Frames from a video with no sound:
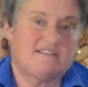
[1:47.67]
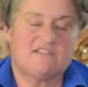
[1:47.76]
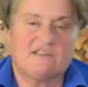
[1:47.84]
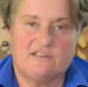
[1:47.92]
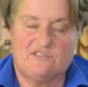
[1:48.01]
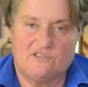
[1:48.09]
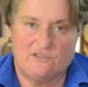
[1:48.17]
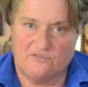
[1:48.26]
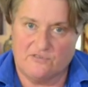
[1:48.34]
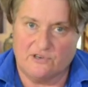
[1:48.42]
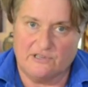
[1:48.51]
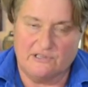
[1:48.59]
that's going to do
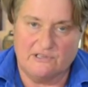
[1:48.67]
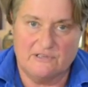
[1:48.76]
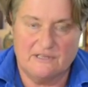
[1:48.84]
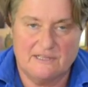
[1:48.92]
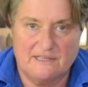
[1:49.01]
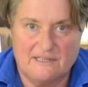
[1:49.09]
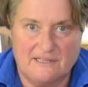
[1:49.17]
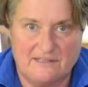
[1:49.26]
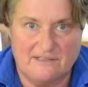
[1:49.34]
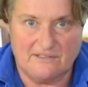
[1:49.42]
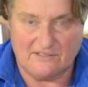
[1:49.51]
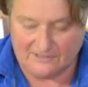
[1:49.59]
for you
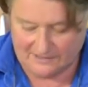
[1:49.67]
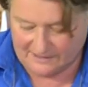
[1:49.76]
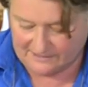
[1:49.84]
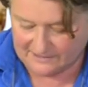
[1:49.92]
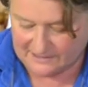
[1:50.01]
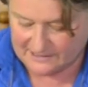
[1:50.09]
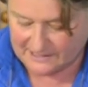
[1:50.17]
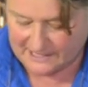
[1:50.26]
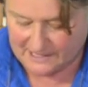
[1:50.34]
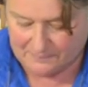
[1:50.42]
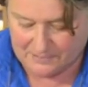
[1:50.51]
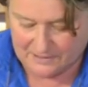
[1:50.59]
is it's going to
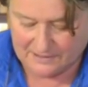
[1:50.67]
keep